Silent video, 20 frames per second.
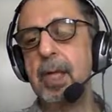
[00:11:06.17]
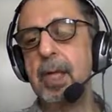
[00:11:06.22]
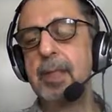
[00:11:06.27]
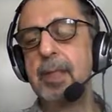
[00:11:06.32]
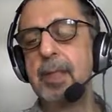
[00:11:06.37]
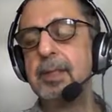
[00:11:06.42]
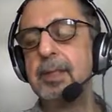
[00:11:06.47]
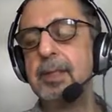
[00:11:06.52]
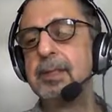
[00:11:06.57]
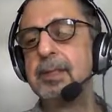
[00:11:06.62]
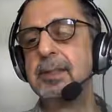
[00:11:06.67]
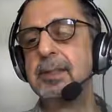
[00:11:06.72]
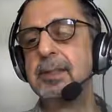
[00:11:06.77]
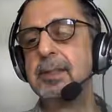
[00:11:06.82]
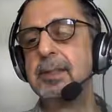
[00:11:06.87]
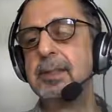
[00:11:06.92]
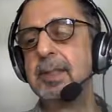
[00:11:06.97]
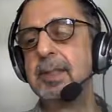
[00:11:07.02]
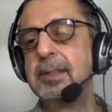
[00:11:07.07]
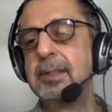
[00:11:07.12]
This is
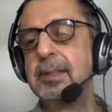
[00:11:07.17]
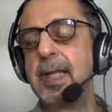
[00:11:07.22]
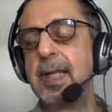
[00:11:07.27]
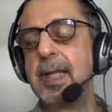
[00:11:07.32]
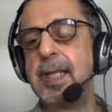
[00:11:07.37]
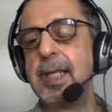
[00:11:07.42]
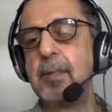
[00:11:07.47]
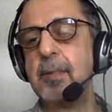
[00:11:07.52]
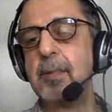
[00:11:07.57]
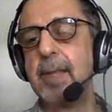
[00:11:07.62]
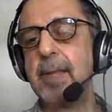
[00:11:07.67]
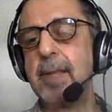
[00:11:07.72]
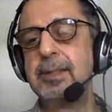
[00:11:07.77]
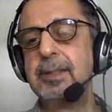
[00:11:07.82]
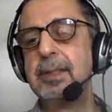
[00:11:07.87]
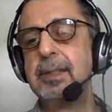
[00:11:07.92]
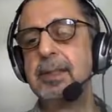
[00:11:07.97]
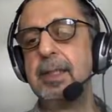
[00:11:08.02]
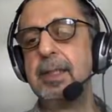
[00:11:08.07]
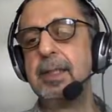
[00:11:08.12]
just an
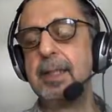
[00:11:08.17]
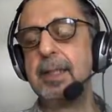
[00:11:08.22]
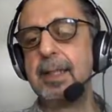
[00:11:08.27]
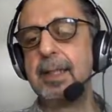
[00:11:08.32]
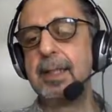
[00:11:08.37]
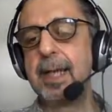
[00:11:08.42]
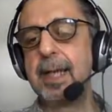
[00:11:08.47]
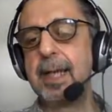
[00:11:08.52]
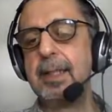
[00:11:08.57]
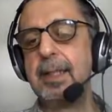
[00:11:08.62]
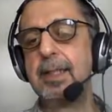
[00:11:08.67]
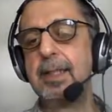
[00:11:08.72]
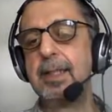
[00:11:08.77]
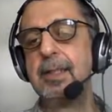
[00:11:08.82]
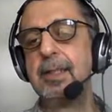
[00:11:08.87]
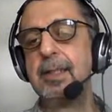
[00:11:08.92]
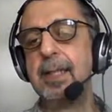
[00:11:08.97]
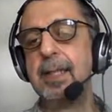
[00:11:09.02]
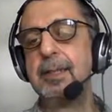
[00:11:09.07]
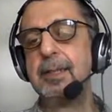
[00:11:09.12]
imaginary tank
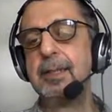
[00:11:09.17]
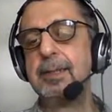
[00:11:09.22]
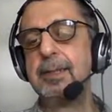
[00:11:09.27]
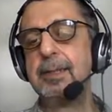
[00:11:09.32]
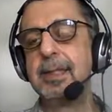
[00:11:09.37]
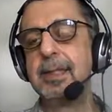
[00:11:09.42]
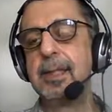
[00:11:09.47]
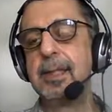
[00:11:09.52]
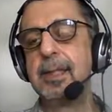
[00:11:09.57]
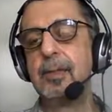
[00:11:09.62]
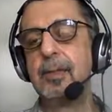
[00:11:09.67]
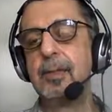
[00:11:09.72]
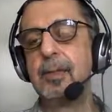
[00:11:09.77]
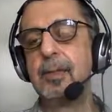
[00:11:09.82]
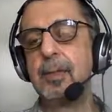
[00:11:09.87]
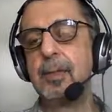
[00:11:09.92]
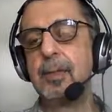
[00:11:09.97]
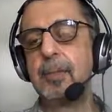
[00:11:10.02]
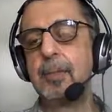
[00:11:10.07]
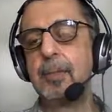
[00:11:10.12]
that is sitting on
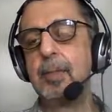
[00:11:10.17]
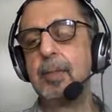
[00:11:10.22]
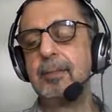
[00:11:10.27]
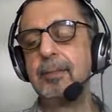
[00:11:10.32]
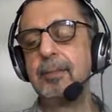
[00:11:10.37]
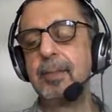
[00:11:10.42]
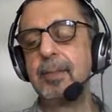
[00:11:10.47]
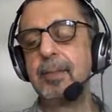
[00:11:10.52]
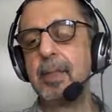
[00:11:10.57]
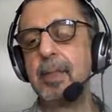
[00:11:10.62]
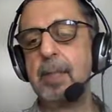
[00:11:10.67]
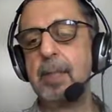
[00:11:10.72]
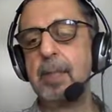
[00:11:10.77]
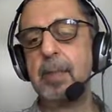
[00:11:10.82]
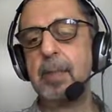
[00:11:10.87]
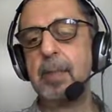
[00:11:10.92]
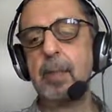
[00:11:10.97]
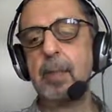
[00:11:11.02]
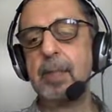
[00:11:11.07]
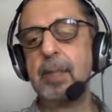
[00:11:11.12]
top of your
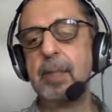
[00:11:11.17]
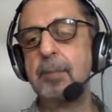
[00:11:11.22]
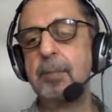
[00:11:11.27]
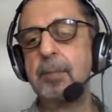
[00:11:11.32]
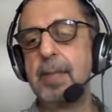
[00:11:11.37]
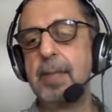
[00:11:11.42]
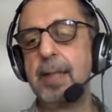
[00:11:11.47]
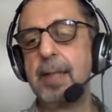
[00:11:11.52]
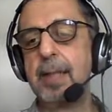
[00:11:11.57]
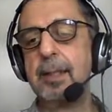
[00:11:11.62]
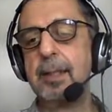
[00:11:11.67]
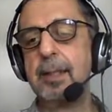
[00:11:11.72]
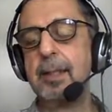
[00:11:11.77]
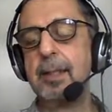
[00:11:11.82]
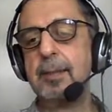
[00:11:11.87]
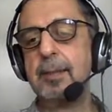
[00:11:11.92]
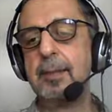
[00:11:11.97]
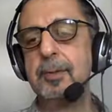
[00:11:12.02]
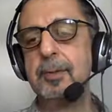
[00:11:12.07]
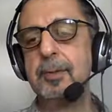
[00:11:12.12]
double bottom tank.
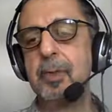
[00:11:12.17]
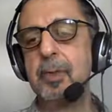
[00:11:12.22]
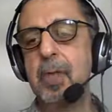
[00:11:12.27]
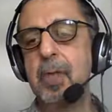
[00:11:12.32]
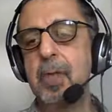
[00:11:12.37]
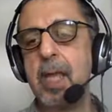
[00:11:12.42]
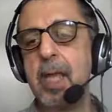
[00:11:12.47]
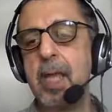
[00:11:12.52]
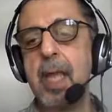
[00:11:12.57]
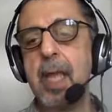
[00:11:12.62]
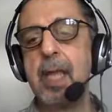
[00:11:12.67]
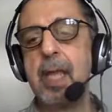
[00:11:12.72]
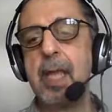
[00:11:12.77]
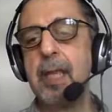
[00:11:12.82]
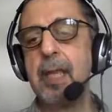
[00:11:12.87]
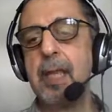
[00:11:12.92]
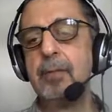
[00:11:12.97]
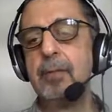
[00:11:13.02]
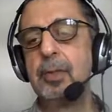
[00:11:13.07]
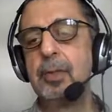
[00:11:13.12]

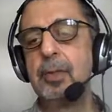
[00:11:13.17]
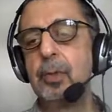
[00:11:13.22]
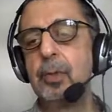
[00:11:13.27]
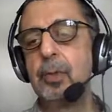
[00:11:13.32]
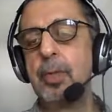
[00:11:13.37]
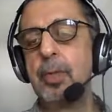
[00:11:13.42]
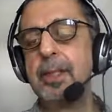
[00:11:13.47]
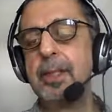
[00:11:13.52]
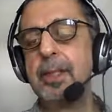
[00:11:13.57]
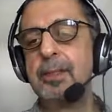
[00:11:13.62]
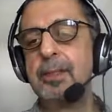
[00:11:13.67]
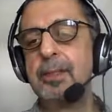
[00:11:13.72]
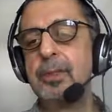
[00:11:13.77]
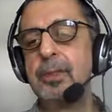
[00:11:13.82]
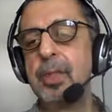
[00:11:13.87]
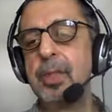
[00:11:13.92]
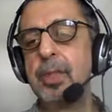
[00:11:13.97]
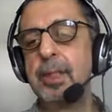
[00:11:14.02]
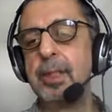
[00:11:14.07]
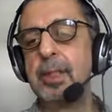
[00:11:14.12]
Even though it is
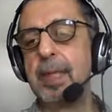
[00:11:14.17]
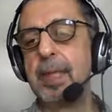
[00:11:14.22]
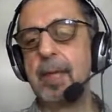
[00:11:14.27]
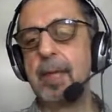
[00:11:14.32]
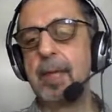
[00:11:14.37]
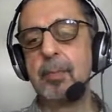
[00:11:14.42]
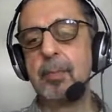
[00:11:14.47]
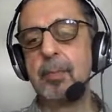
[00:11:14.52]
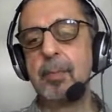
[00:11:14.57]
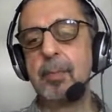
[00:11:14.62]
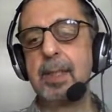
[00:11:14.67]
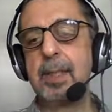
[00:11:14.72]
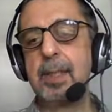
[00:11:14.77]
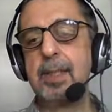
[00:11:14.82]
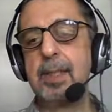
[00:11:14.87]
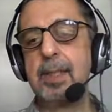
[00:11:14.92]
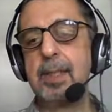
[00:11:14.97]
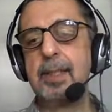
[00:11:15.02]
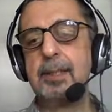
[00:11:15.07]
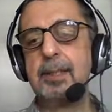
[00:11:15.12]
not there, but
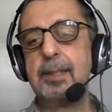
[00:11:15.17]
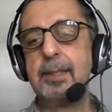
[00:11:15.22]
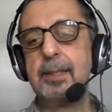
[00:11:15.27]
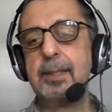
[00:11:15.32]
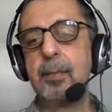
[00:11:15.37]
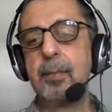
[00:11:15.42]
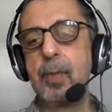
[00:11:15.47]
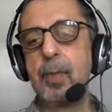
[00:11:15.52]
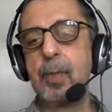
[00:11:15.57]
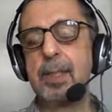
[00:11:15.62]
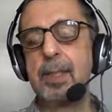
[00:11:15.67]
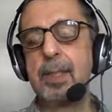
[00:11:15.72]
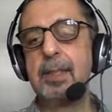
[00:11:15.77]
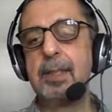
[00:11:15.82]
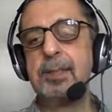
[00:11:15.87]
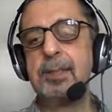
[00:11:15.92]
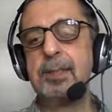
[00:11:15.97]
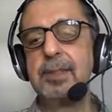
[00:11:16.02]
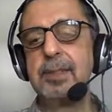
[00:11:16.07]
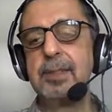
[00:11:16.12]
the water
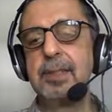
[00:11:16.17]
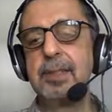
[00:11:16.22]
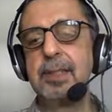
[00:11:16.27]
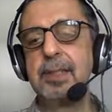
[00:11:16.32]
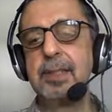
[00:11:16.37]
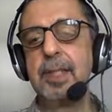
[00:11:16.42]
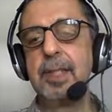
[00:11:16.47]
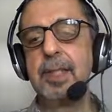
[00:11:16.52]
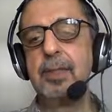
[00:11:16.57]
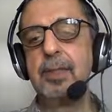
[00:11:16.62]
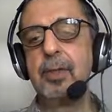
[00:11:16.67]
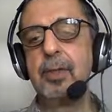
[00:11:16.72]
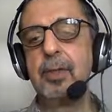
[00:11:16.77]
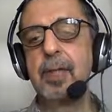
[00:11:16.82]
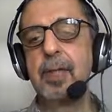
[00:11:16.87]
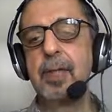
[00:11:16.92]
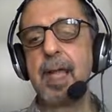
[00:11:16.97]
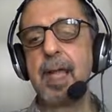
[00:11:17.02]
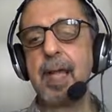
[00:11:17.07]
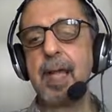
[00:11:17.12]
is just in your
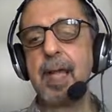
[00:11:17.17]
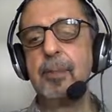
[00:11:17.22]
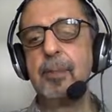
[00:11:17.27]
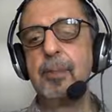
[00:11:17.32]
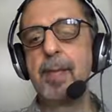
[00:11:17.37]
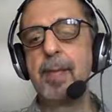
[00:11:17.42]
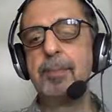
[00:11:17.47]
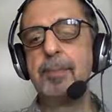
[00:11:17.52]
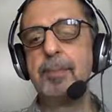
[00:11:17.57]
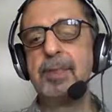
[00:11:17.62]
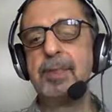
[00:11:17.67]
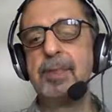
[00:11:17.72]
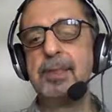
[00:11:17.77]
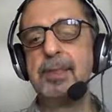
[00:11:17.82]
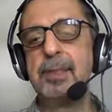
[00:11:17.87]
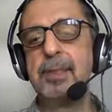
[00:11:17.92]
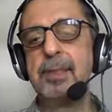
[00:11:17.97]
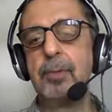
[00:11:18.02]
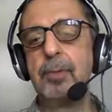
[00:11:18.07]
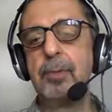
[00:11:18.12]
air pipes and
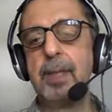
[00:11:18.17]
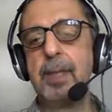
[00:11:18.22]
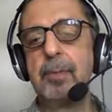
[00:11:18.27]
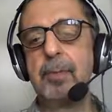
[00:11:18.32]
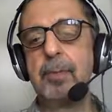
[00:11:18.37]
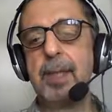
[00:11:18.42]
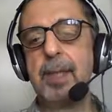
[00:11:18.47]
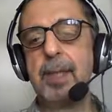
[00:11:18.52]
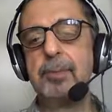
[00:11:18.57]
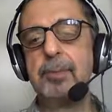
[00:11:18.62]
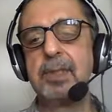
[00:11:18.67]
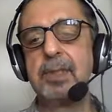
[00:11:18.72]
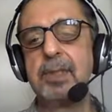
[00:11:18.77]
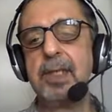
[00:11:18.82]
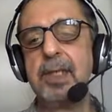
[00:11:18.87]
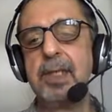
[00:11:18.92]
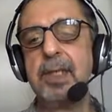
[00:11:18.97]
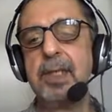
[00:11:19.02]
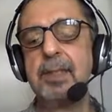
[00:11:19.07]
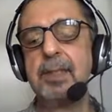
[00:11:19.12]
sounding pipes,
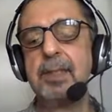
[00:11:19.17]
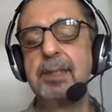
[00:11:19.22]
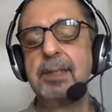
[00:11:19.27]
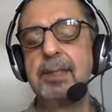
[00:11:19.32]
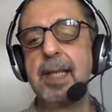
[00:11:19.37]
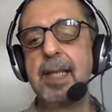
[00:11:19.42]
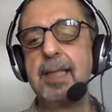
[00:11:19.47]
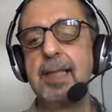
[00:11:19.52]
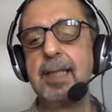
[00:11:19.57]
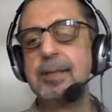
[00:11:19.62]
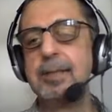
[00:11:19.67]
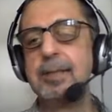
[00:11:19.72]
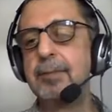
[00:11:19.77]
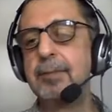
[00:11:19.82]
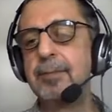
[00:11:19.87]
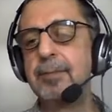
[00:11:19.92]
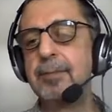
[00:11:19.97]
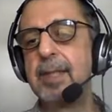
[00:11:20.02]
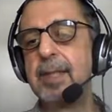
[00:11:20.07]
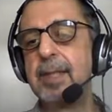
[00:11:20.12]
it is as
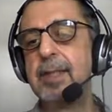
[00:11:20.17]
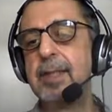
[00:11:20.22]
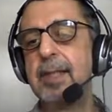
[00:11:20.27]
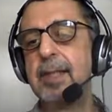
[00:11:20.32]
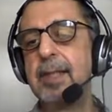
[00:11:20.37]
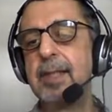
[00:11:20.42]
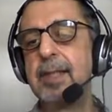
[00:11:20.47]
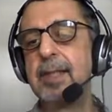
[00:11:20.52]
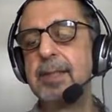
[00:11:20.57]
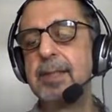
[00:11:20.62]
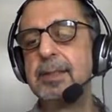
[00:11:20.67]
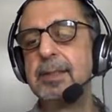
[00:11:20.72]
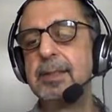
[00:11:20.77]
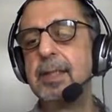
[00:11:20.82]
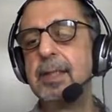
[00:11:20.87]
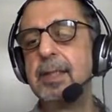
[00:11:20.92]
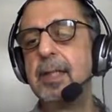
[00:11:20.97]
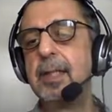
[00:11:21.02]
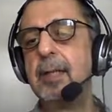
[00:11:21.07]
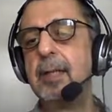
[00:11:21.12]
if that there is
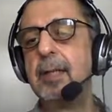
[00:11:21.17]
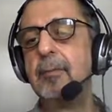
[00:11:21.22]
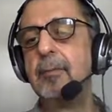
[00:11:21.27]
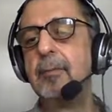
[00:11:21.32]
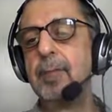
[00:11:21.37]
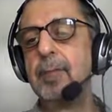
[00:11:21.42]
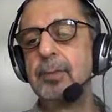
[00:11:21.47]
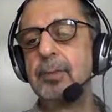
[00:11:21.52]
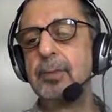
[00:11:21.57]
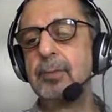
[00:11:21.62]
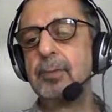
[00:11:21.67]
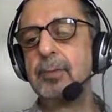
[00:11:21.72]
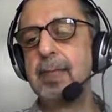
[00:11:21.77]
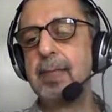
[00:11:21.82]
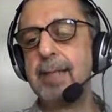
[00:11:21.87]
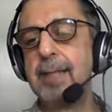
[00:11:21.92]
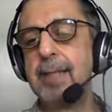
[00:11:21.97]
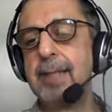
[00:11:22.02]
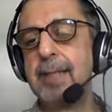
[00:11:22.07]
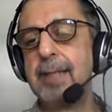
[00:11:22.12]
a virtual
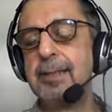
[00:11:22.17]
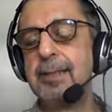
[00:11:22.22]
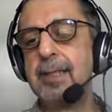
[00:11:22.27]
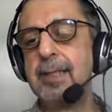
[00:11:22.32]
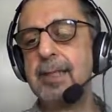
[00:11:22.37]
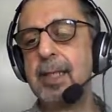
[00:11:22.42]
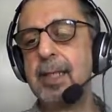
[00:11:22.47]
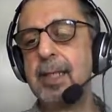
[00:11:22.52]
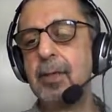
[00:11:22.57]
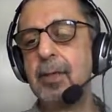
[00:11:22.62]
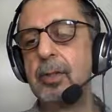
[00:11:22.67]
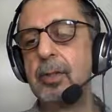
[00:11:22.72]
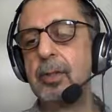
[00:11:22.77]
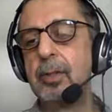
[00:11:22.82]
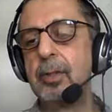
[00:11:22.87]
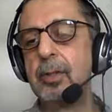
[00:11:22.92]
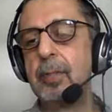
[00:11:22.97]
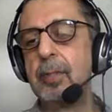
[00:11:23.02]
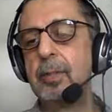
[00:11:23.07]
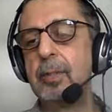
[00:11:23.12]
tank sitting on
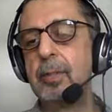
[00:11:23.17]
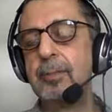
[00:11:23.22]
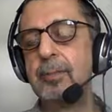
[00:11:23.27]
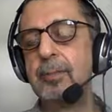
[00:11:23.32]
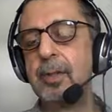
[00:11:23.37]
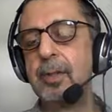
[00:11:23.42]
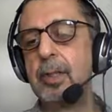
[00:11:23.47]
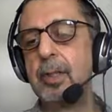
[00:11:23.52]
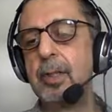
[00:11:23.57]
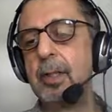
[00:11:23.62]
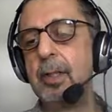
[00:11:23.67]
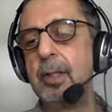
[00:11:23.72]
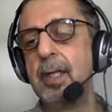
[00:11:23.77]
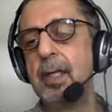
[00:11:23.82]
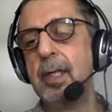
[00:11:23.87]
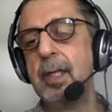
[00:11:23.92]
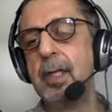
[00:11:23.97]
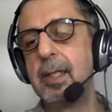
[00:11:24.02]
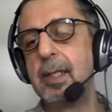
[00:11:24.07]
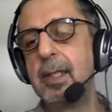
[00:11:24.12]
top of your
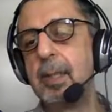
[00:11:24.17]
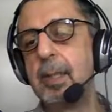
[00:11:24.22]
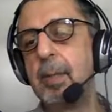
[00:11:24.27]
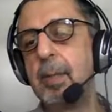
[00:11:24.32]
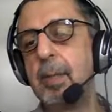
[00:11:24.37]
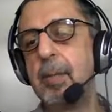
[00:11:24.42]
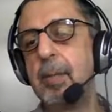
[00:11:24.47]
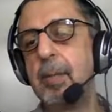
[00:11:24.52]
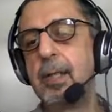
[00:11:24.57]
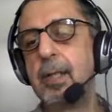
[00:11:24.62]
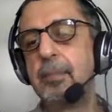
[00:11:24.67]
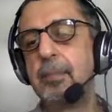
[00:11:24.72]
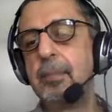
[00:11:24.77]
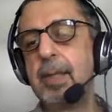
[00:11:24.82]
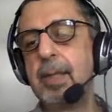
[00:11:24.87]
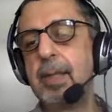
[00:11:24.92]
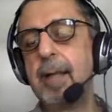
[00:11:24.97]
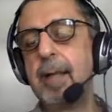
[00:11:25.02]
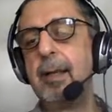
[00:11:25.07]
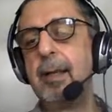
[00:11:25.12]
double bottom
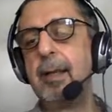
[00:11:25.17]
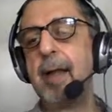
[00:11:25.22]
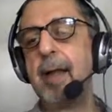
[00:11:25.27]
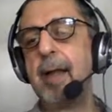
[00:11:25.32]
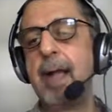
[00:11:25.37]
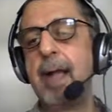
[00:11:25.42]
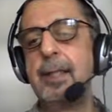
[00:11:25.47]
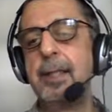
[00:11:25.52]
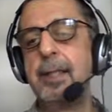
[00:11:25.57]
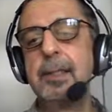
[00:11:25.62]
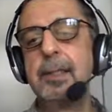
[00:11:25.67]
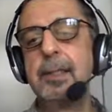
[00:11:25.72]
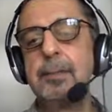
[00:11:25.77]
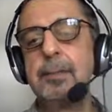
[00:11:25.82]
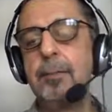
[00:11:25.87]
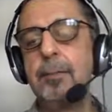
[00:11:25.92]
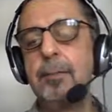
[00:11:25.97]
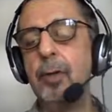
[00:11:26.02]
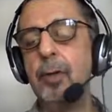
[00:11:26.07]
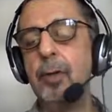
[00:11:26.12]
tank and it is
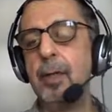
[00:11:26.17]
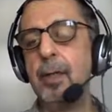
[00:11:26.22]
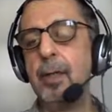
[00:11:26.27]
full.